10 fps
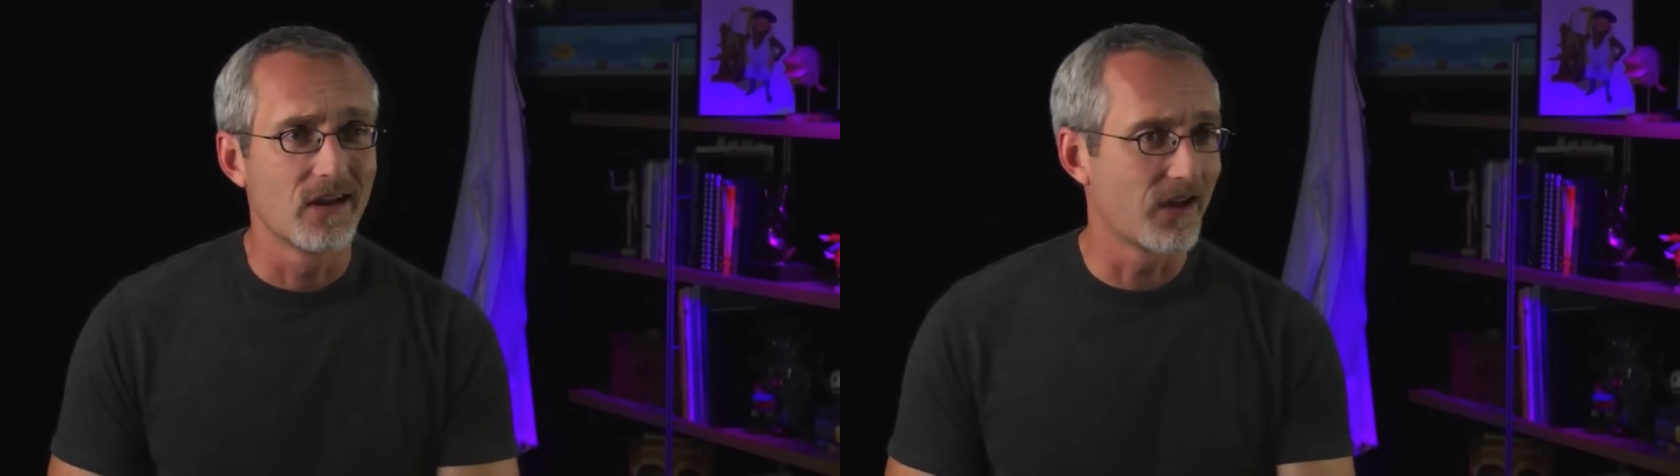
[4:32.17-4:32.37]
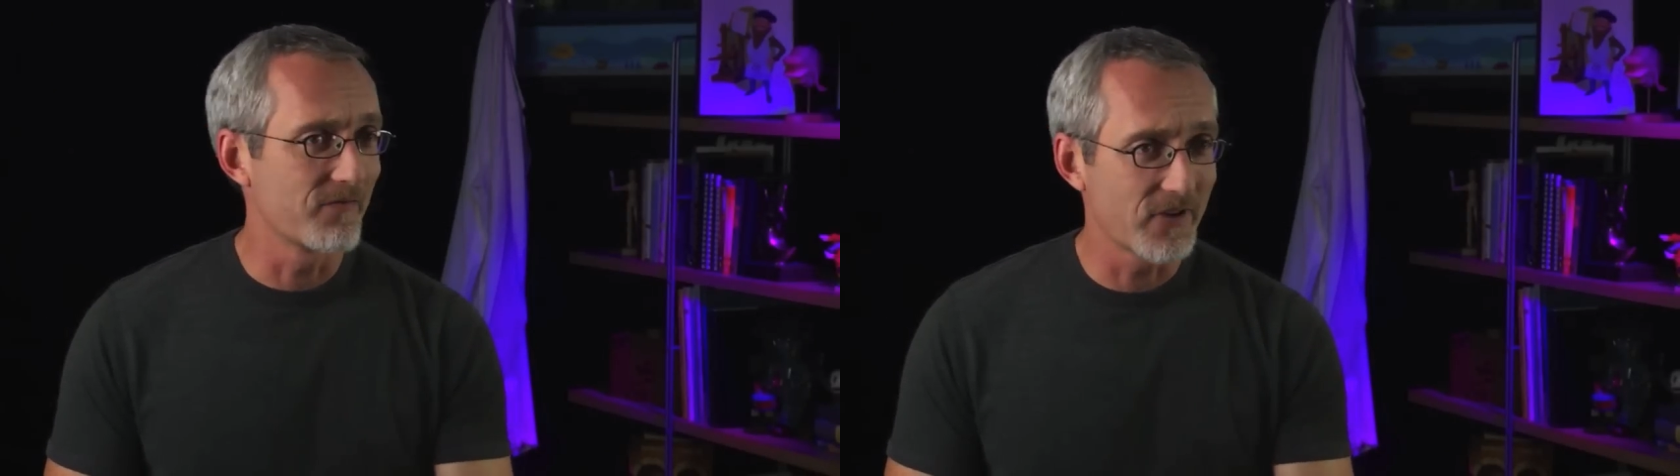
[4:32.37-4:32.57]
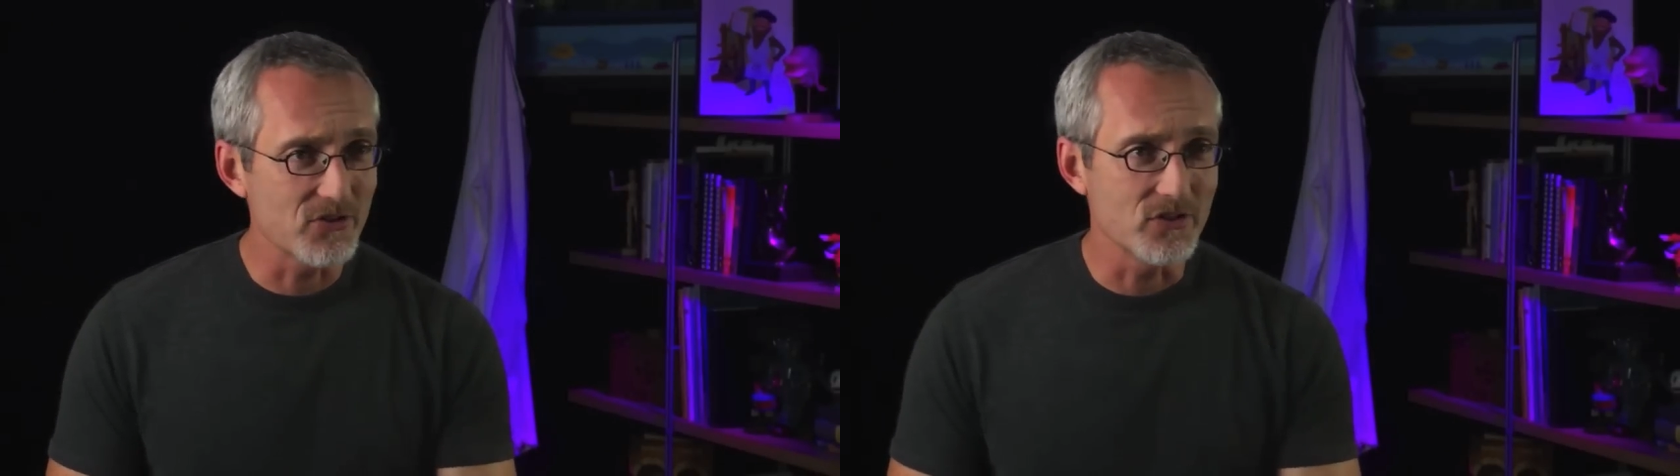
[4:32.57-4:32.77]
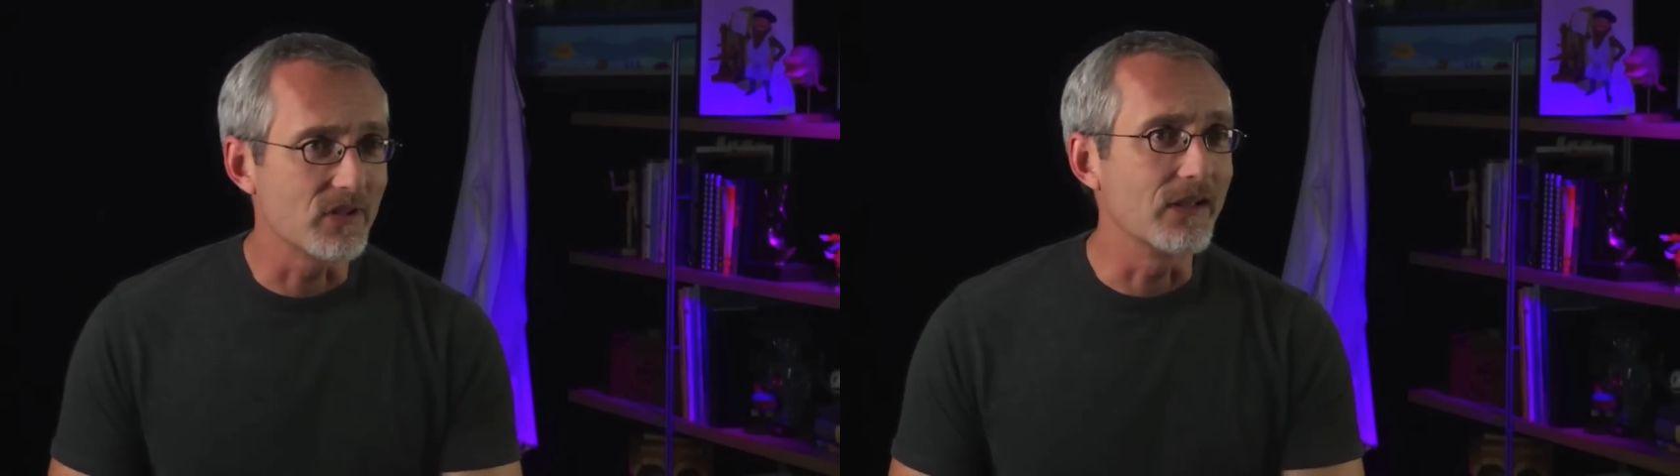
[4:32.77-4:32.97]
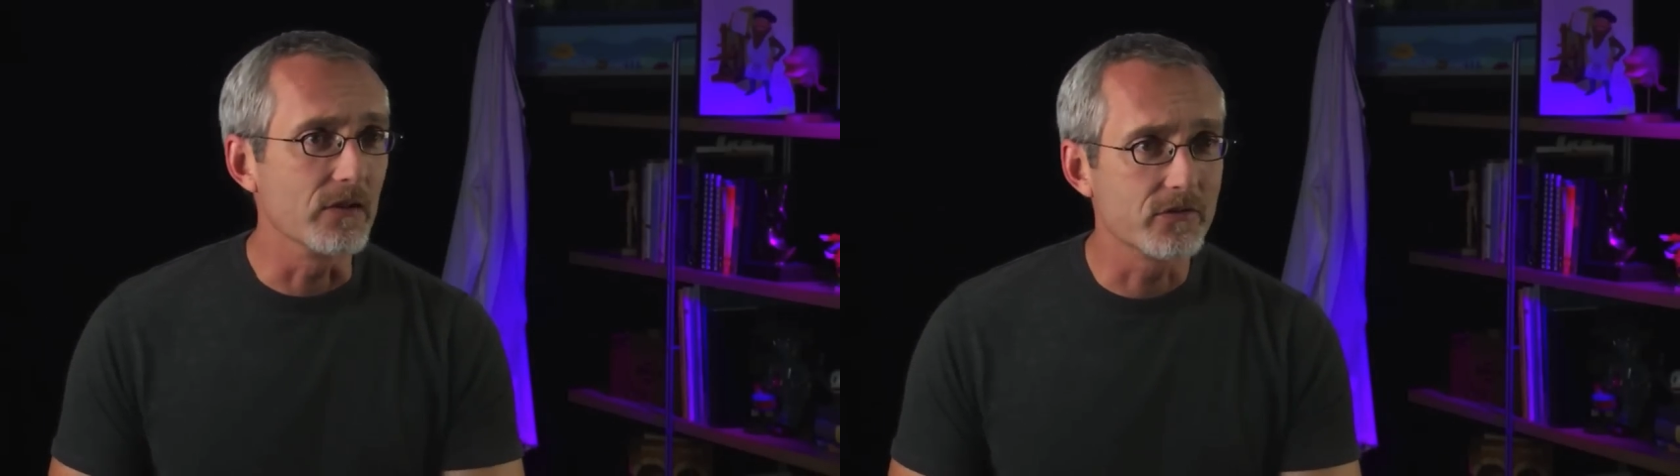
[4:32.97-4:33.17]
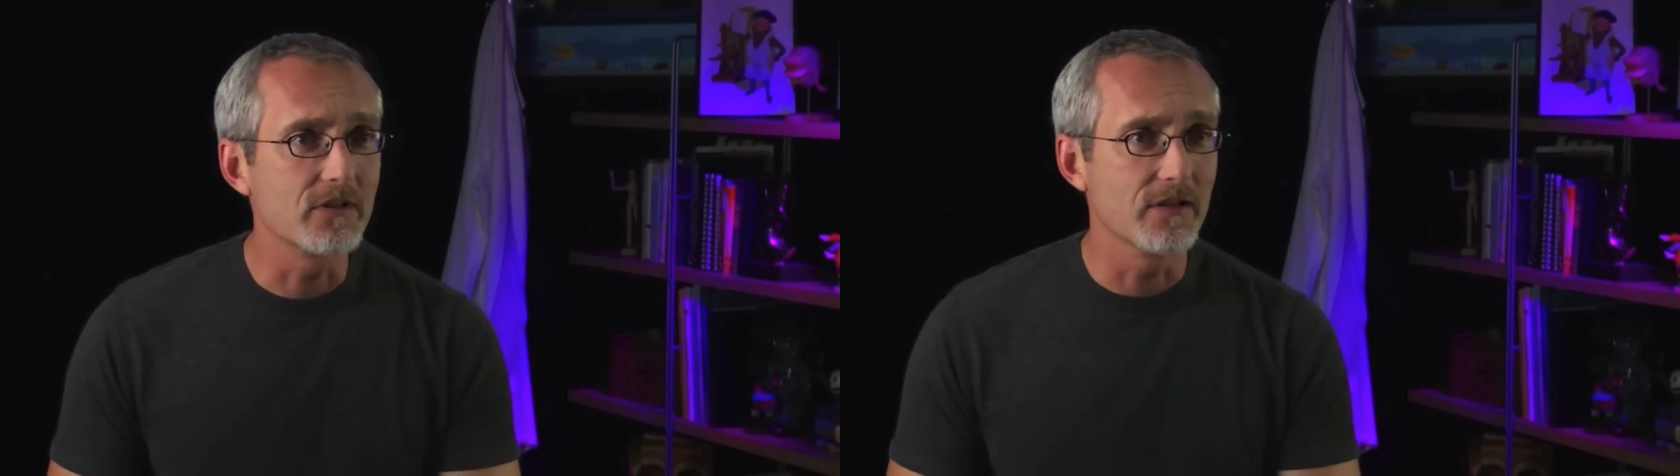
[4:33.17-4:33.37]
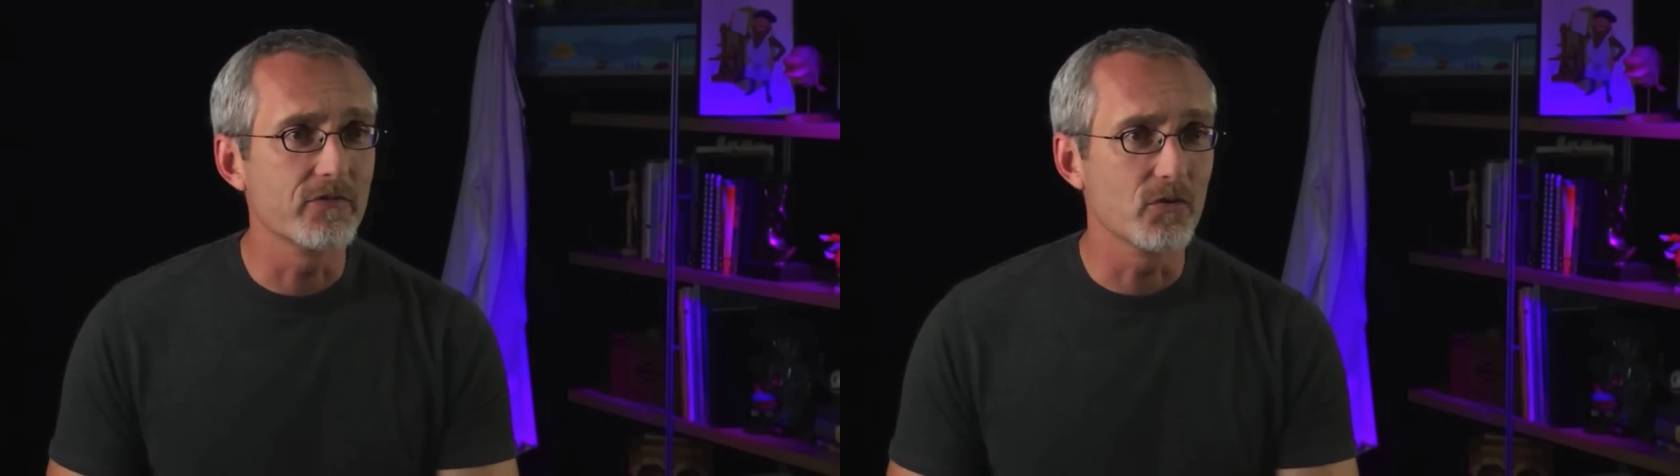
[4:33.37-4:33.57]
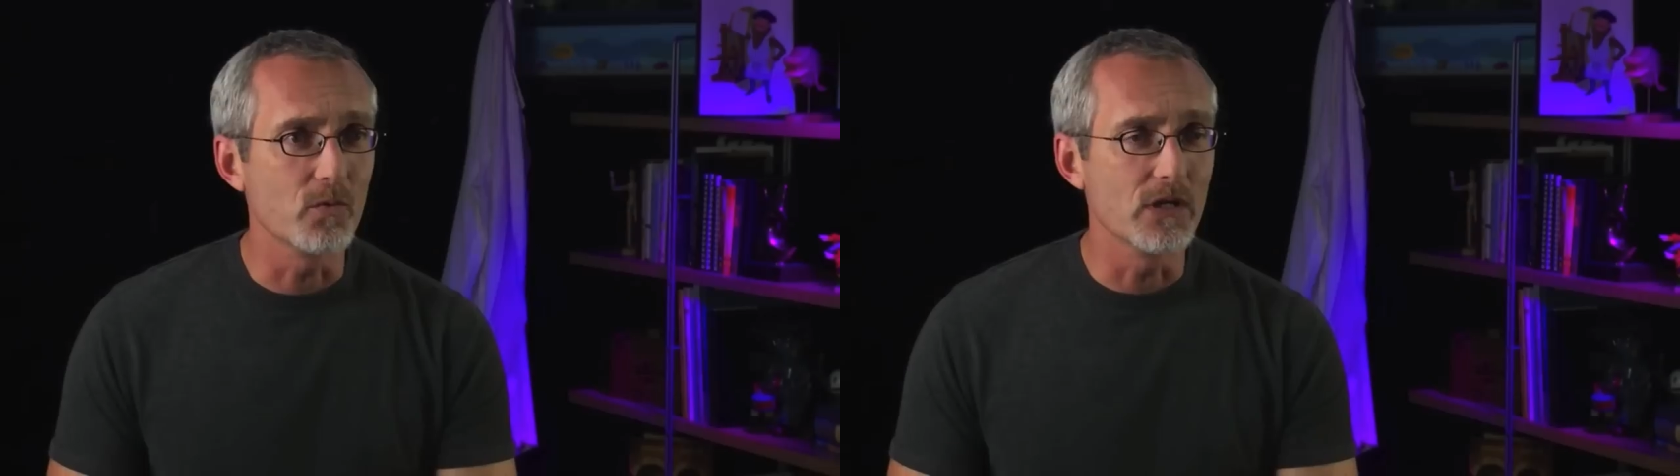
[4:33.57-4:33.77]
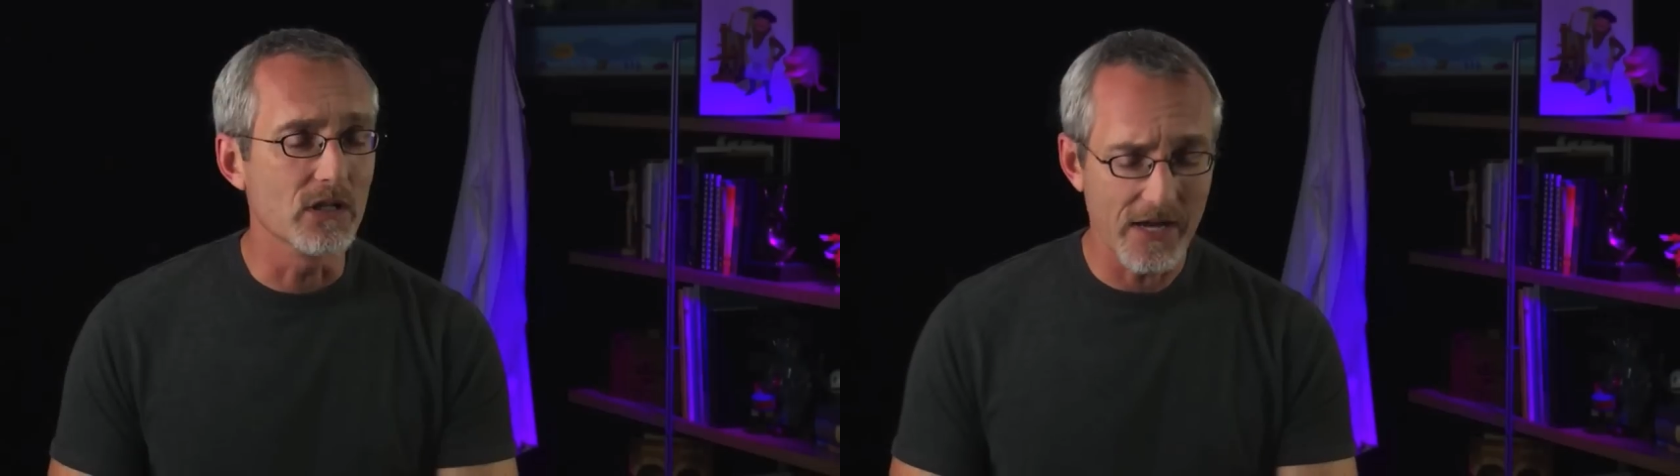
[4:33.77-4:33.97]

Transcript: uh, veggie tales, if you will.